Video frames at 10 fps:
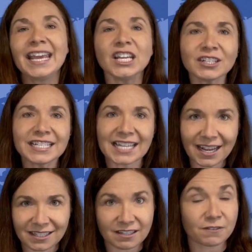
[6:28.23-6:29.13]
Here in
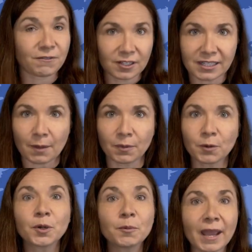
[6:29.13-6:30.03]
Texas, for example,
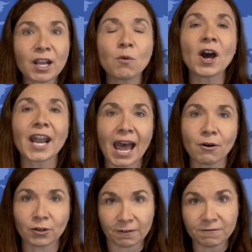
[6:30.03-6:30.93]
per megawatt
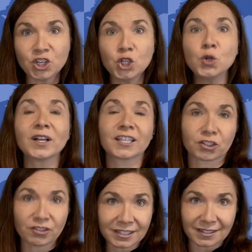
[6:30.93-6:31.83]
hour of new
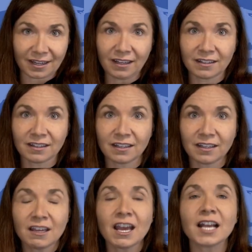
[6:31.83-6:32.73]
electricity,
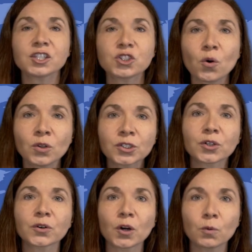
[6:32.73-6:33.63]
a solar
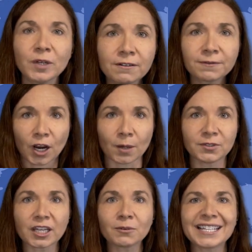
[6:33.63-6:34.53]
or a wind farm
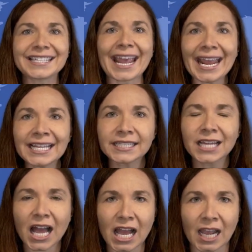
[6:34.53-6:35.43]
generates eight
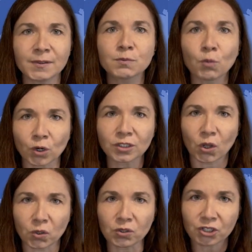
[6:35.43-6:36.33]
times more
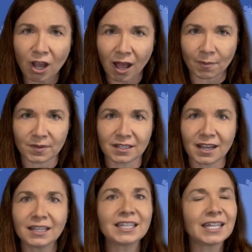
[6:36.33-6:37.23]
local jobs
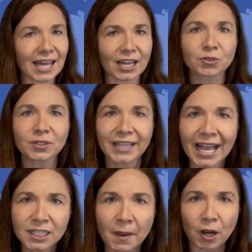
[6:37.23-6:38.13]
than a natural
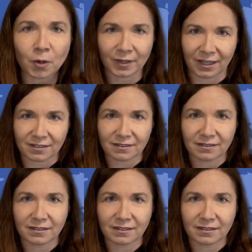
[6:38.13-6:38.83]
gas power plant.